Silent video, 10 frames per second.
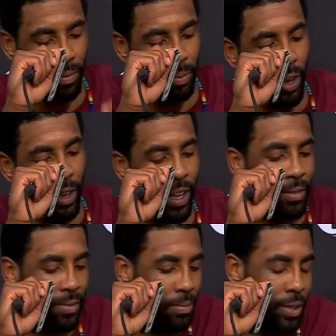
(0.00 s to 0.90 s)
part of
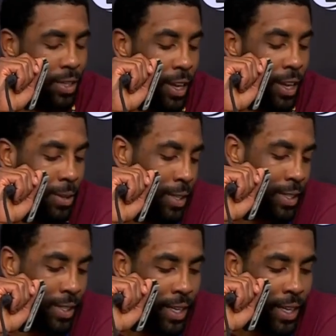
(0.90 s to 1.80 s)
life. But now,
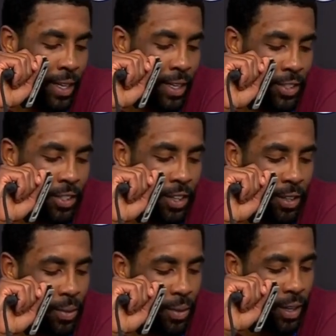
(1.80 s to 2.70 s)
uh, just
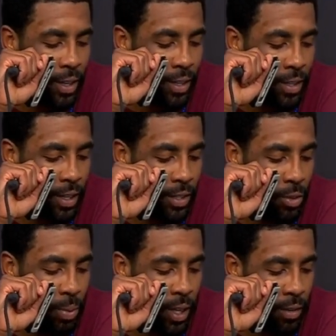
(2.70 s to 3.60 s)
dealing with it and, and,
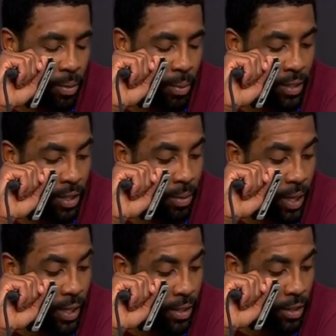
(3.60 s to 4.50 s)
just being there for my
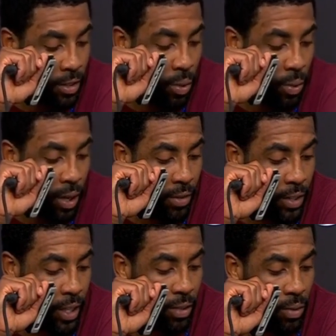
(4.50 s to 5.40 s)
teammates and doing whatever
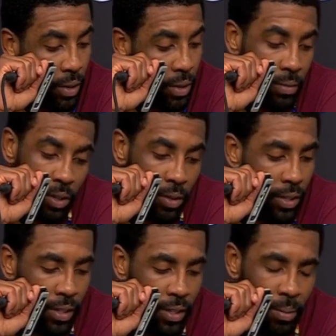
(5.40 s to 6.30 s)
it takes to win. So
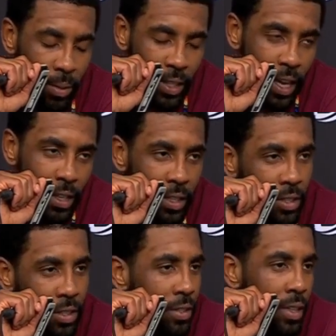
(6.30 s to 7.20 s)
it's the same mentality,
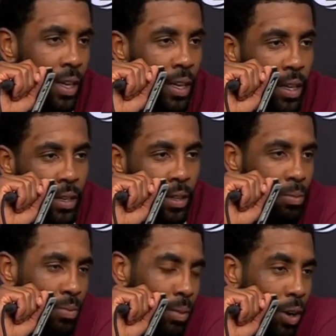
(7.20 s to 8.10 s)
just the,
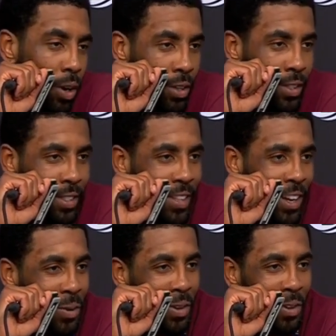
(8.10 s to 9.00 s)
the ball is
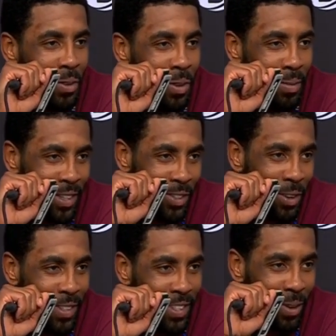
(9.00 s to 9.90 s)
not going to the rim as
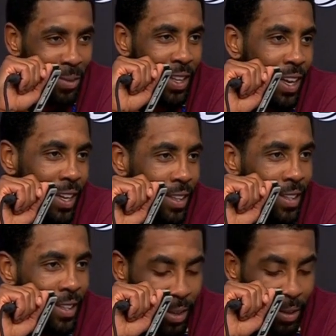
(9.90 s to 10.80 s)
often as I would like.
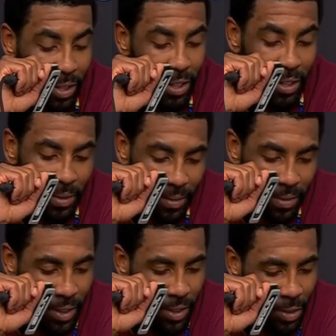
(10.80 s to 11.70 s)
Um, still,
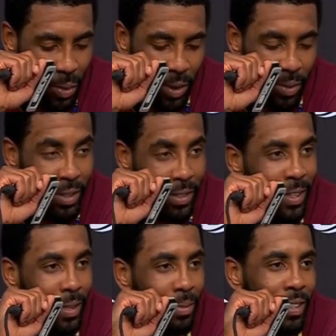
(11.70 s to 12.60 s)
you know, 21
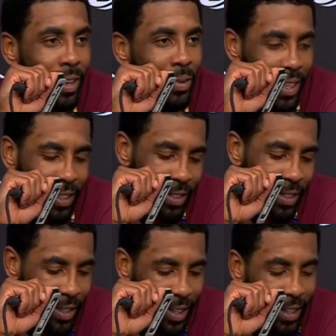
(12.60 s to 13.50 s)
attempts, I would like
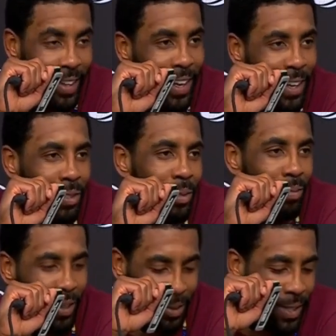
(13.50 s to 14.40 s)
to cut that down to
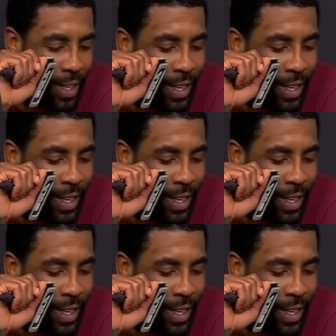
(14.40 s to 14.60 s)
about.